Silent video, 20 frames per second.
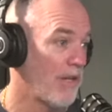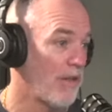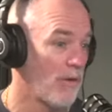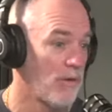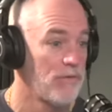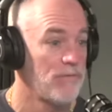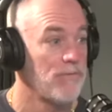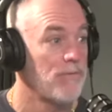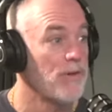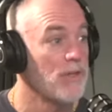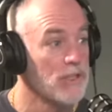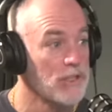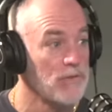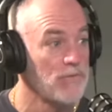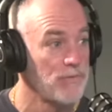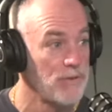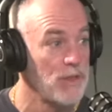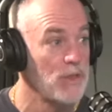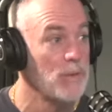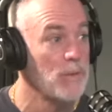Those
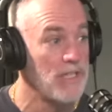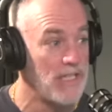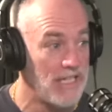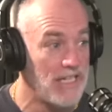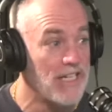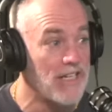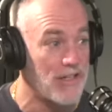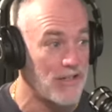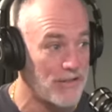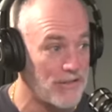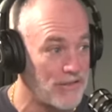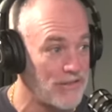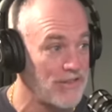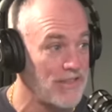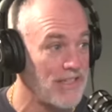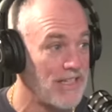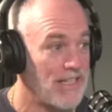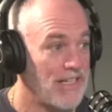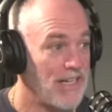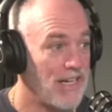first few years
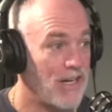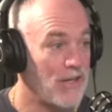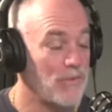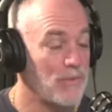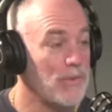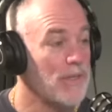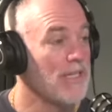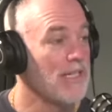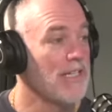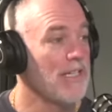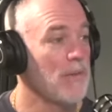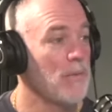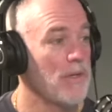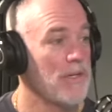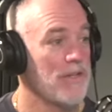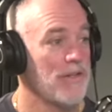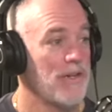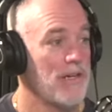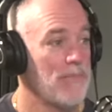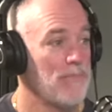are really when
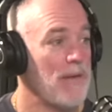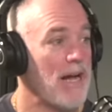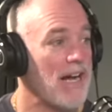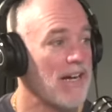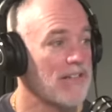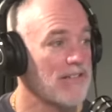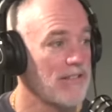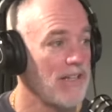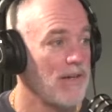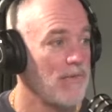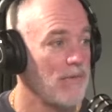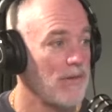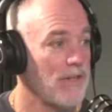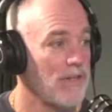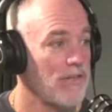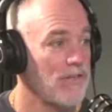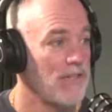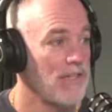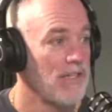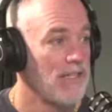you're at max
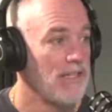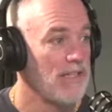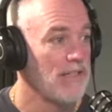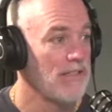leverage. Yeah.